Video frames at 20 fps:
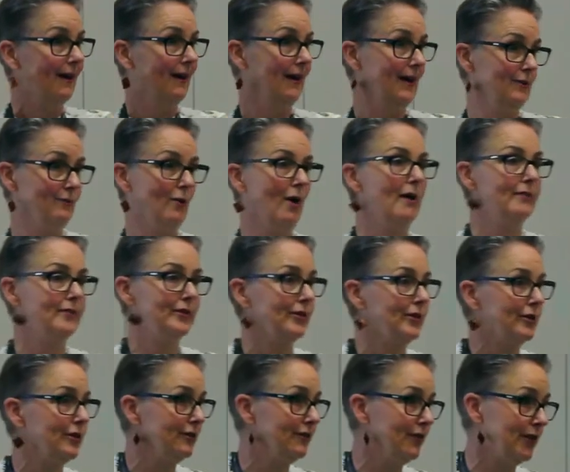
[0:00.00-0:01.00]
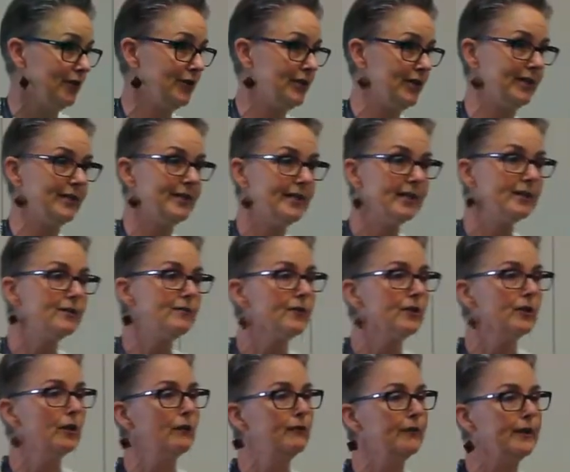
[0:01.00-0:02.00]
I arrived at the university. Instead of
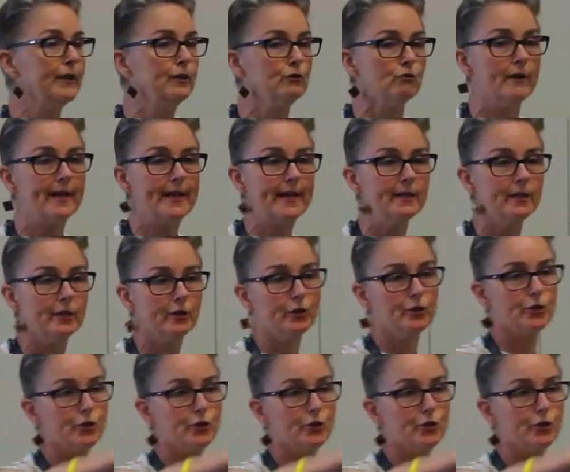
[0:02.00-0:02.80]
the lovely green and